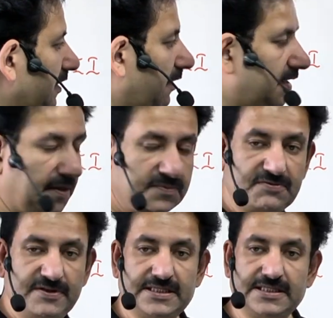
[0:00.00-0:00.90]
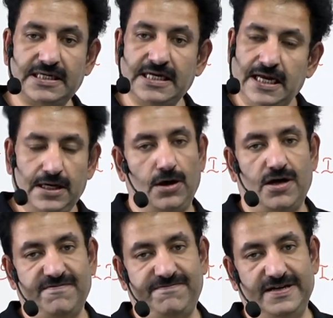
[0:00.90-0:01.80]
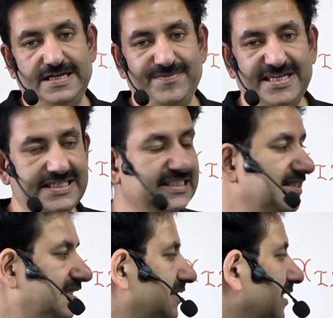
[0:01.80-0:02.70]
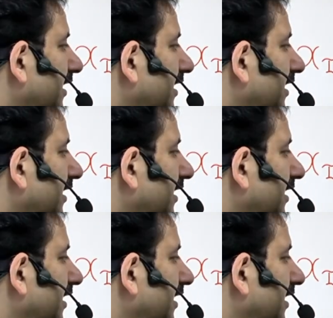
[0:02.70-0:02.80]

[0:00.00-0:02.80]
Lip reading: law comes with a lot of limitations.